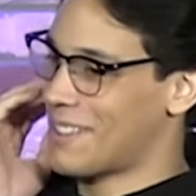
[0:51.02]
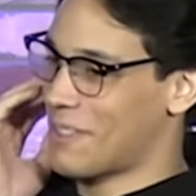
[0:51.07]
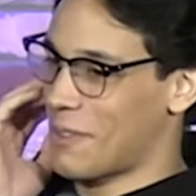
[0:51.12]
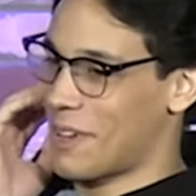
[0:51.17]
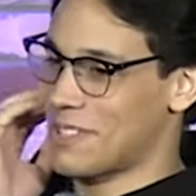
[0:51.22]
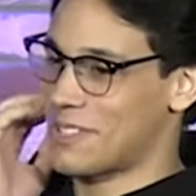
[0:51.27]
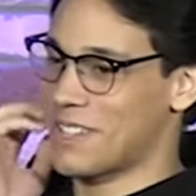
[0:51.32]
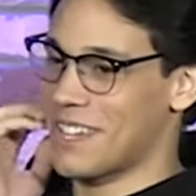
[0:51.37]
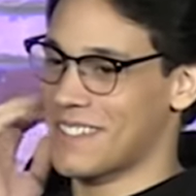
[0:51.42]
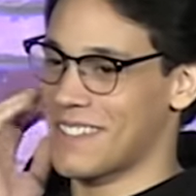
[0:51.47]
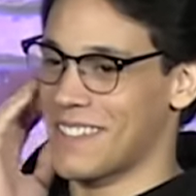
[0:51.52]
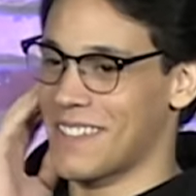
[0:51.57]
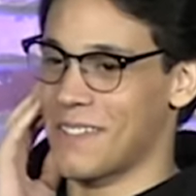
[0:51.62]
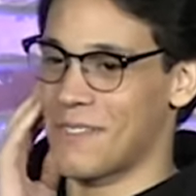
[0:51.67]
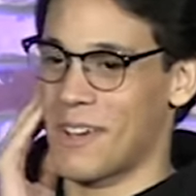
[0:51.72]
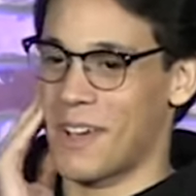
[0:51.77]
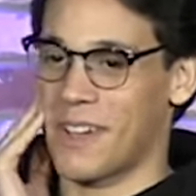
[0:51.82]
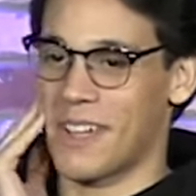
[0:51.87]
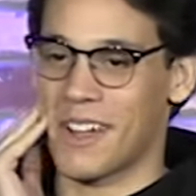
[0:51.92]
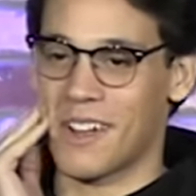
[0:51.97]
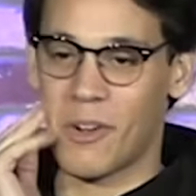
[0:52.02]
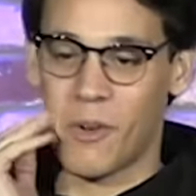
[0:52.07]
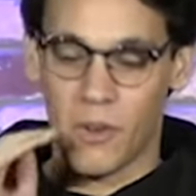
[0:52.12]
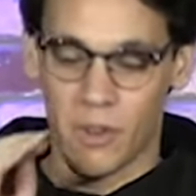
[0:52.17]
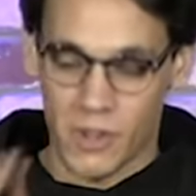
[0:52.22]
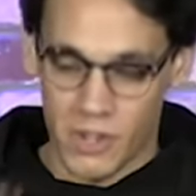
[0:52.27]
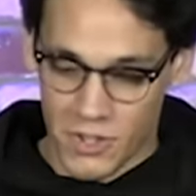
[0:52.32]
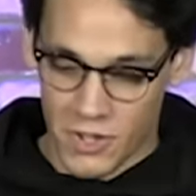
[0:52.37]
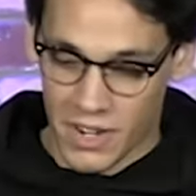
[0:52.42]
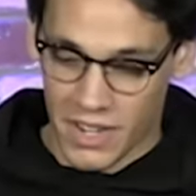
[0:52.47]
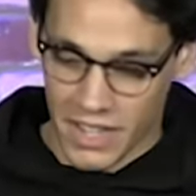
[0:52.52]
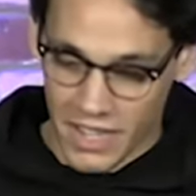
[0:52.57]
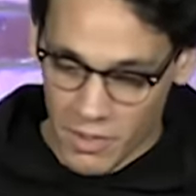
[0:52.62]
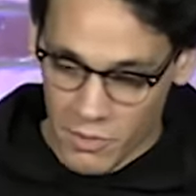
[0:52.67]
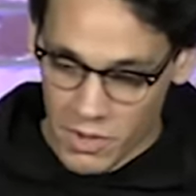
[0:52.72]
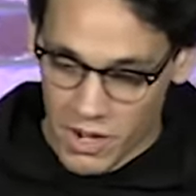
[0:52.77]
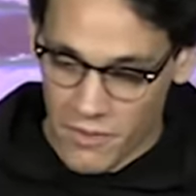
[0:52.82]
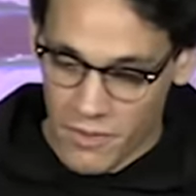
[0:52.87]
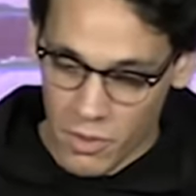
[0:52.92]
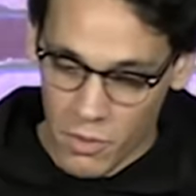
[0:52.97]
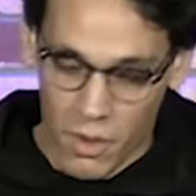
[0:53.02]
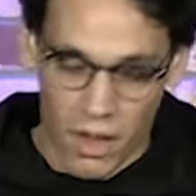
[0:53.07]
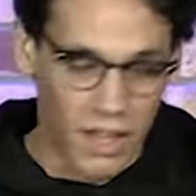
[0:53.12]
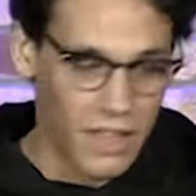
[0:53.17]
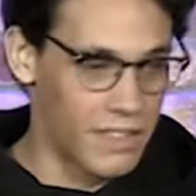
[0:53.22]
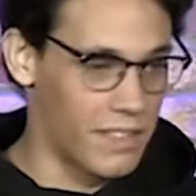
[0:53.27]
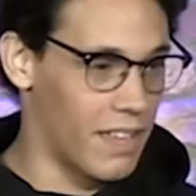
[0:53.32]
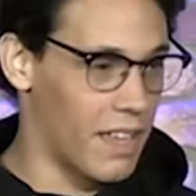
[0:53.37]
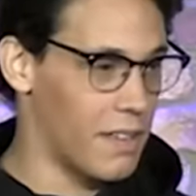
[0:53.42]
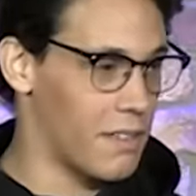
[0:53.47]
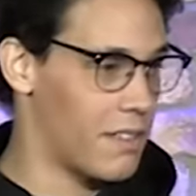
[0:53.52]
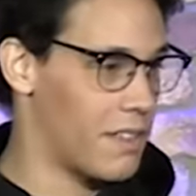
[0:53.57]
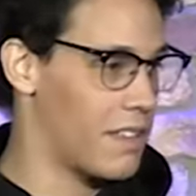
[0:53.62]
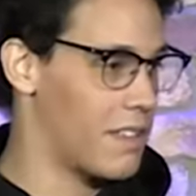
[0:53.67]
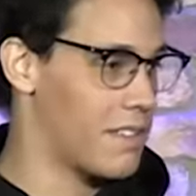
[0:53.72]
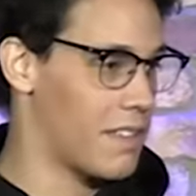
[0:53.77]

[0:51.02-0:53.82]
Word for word: that's why she has to live out here. Order a drink, get whatever you want. It's on,